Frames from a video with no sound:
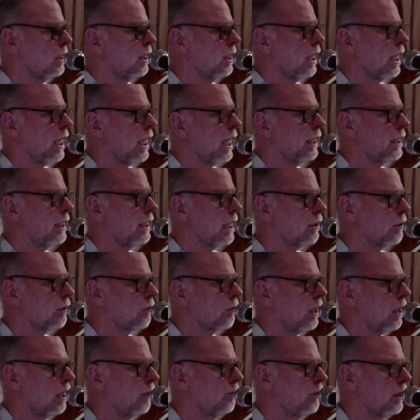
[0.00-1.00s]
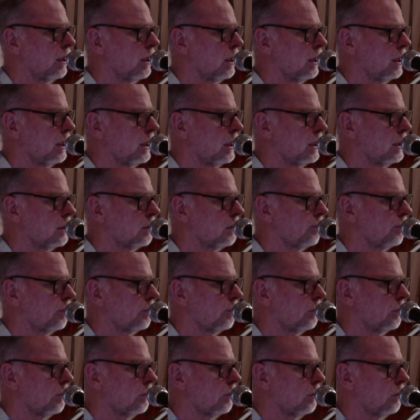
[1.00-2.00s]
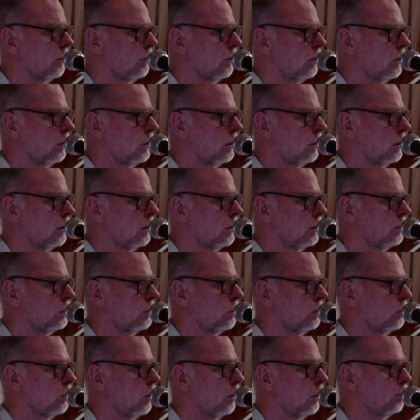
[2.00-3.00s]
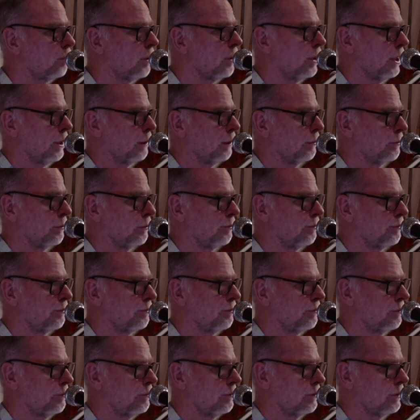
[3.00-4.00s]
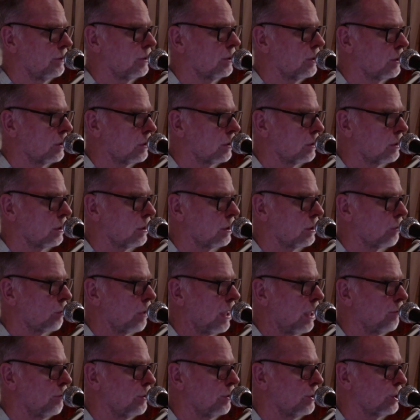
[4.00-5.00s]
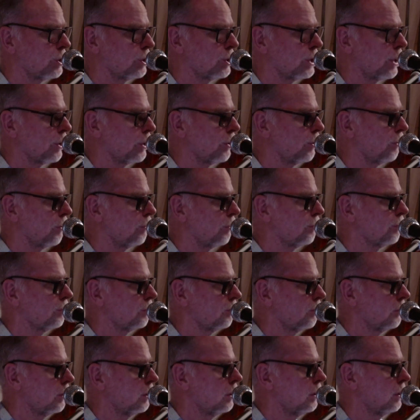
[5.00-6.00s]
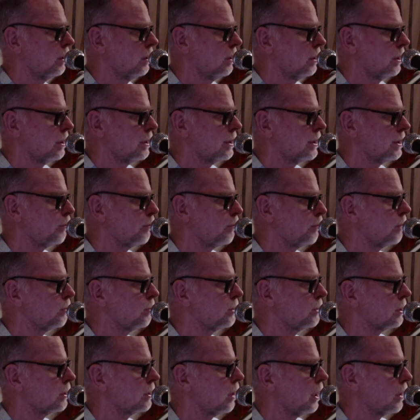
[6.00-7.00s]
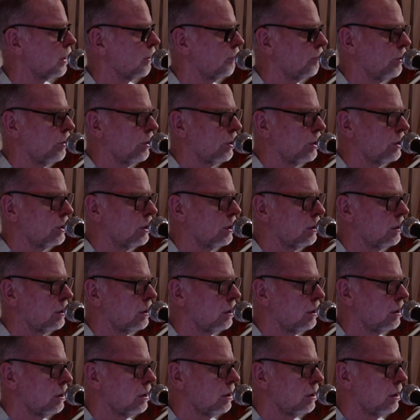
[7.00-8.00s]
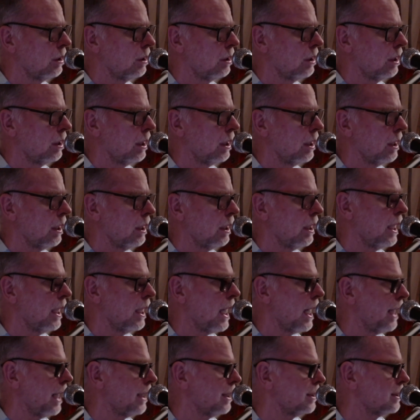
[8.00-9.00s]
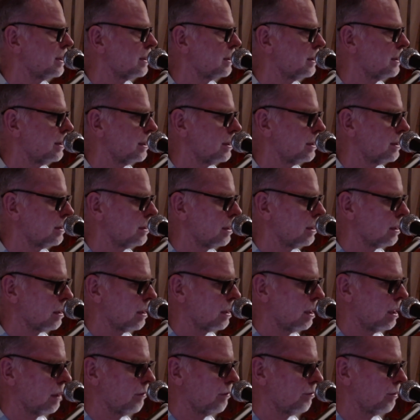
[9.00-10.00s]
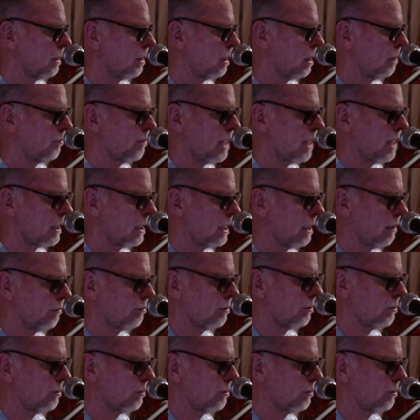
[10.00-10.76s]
And the other craving is to not be. The craving to shut it off. Sometimes it's like aversion, and it's just a kind of, I've had enough of